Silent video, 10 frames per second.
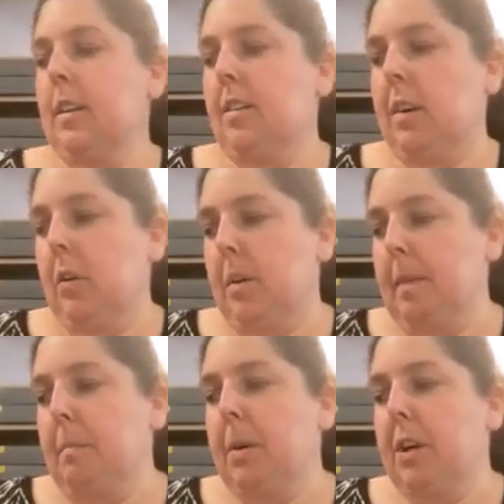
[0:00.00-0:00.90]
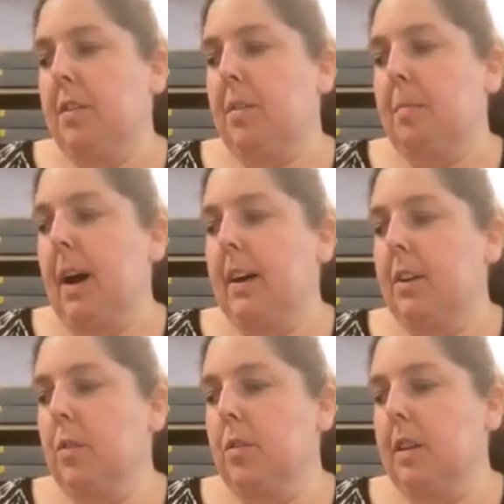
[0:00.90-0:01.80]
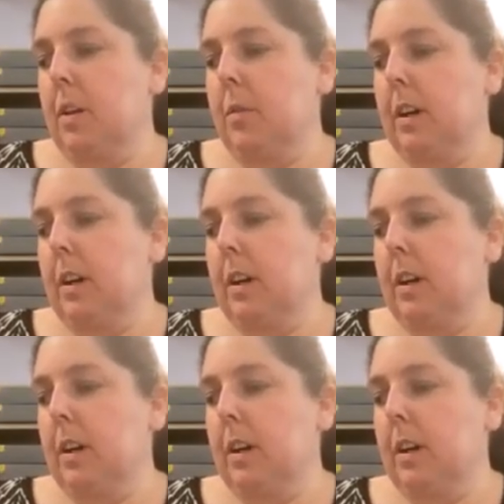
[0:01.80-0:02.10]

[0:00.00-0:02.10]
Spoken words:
So the members, sopranos, there